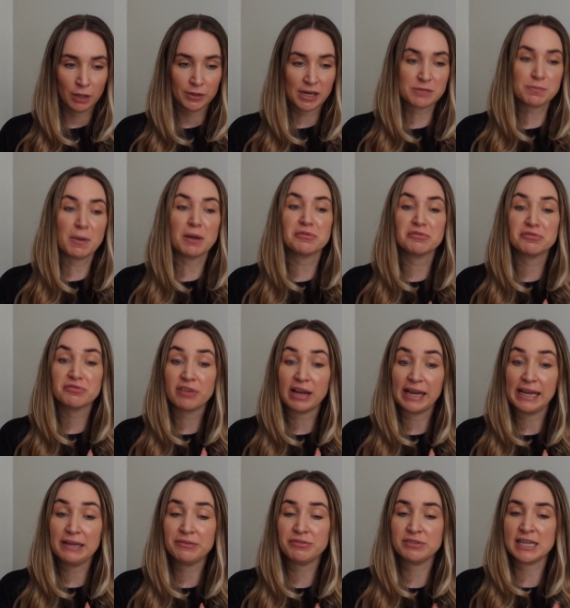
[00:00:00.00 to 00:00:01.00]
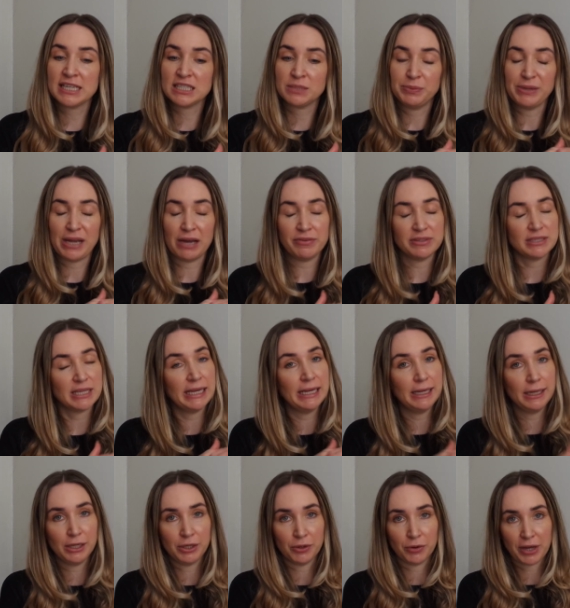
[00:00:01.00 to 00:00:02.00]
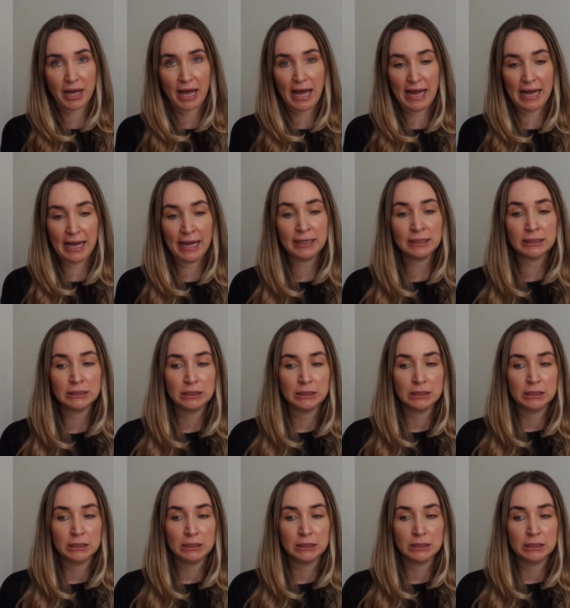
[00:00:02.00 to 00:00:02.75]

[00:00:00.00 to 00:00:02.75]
That's my favorite SPF, it's Haircare.